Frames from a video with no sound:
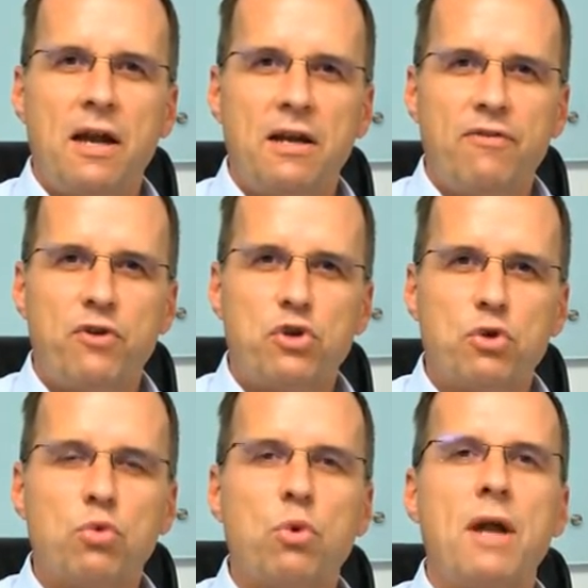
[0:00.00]
And if you
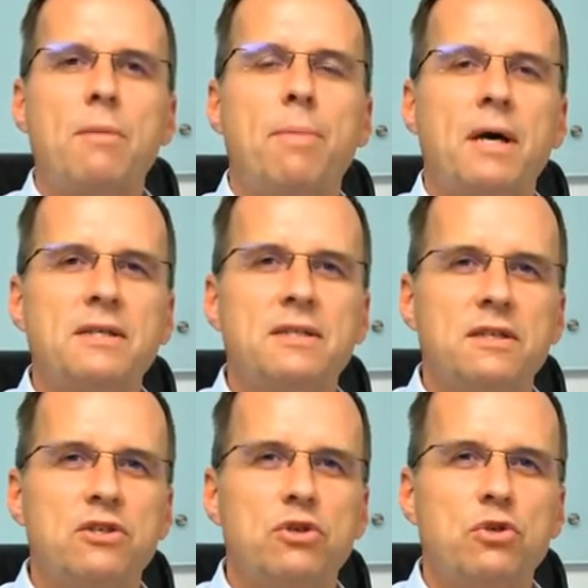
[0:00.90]
should run
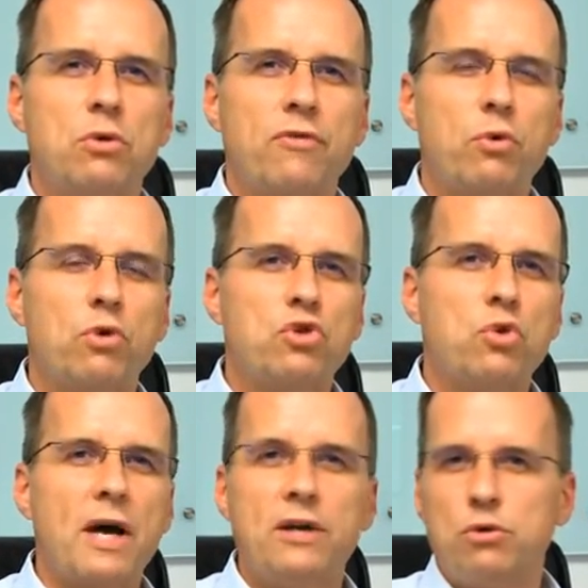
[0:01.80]
buses, you should of course
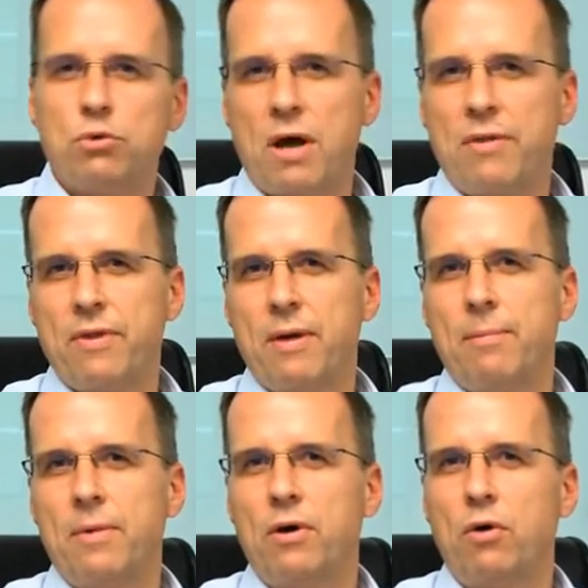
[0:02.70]
try to run
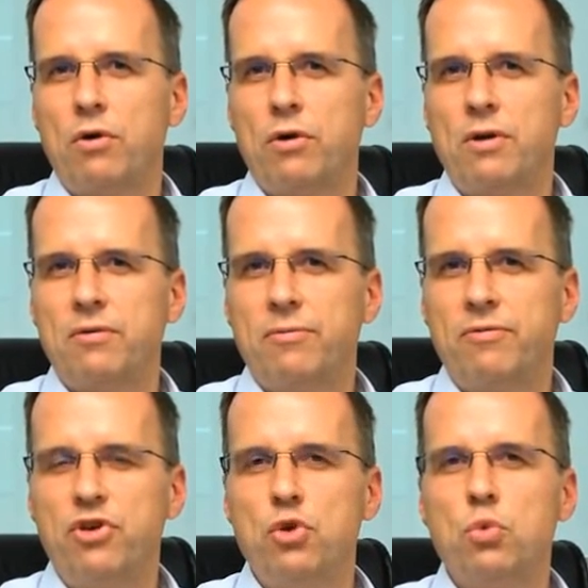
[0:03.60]
them on
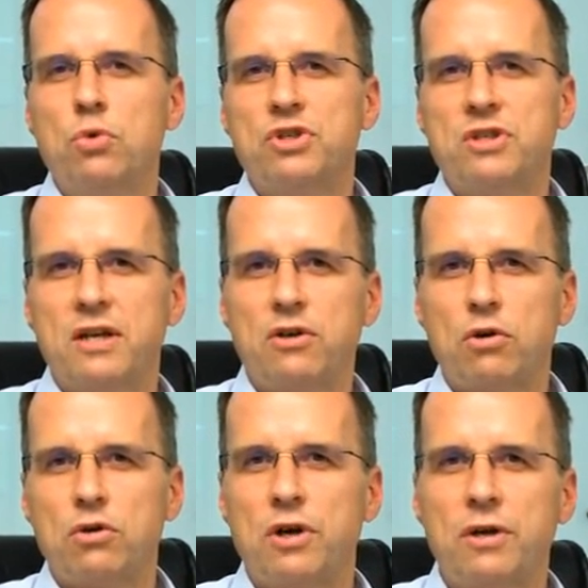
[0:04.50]
fuels that
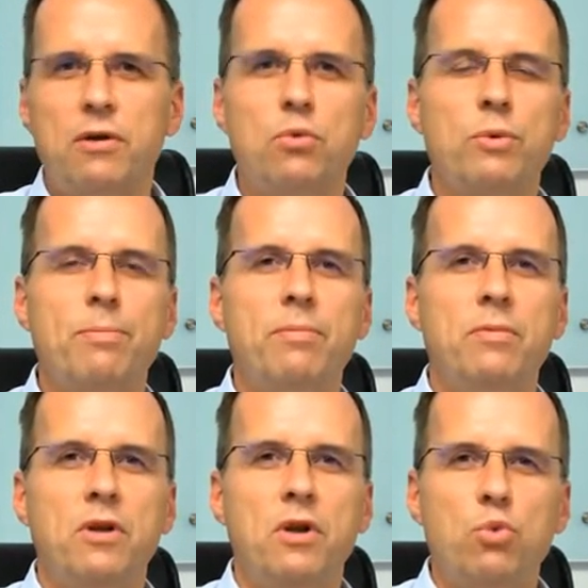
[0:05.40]
are uh,
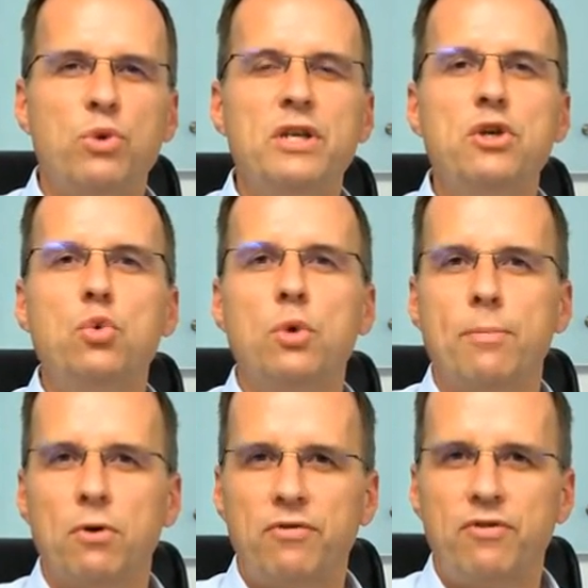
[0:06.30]

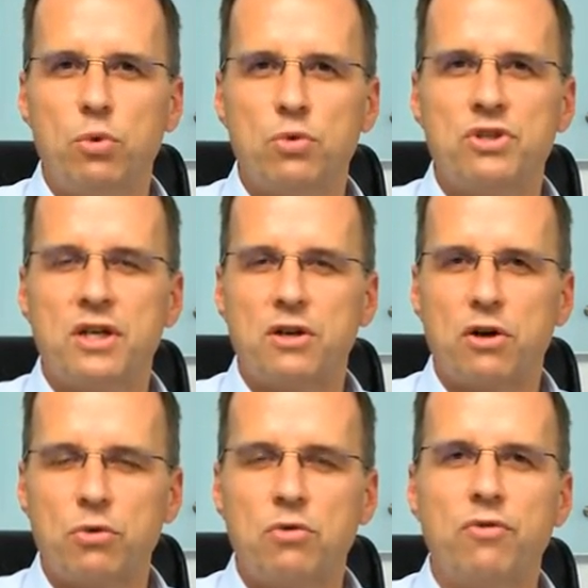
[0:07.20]
renewable fuels that
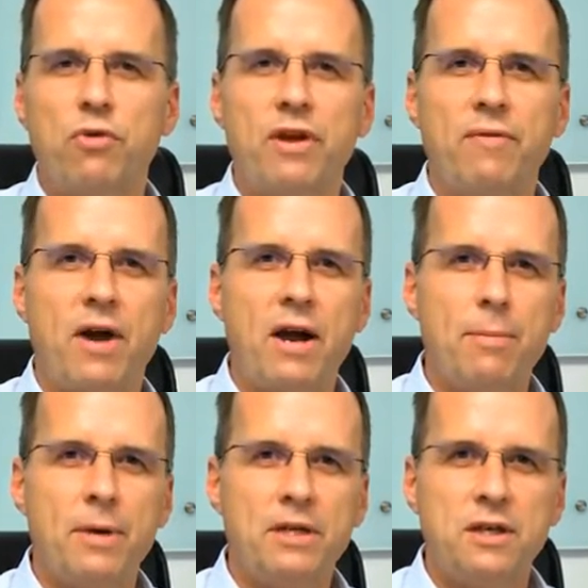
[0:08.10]
are good for the
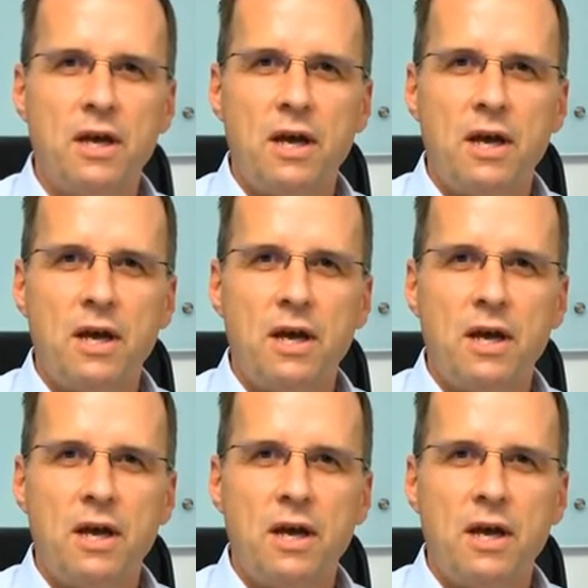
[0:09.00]
environment.